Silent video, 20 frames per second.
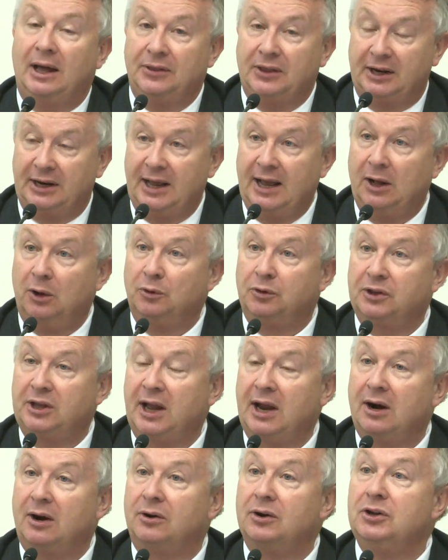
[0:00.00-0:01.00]
that
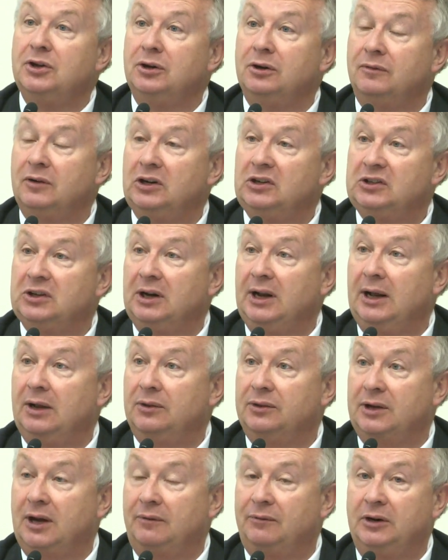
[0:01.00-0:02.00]
healthcare, universal
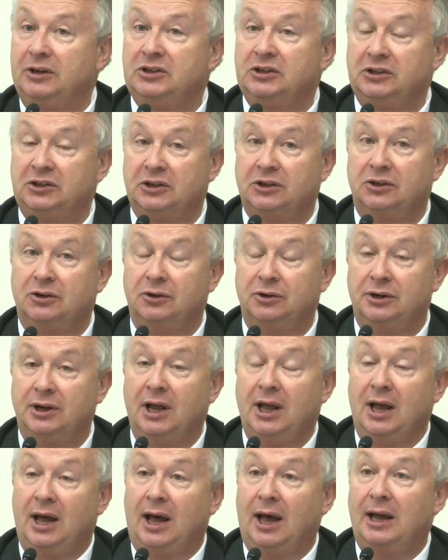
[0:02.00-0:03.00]
health coverage is a good
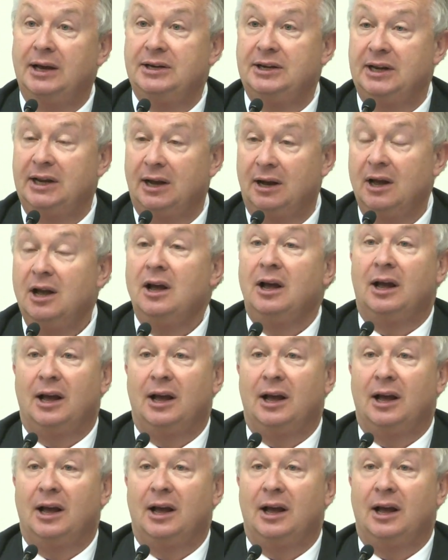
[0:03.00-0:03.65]
idea.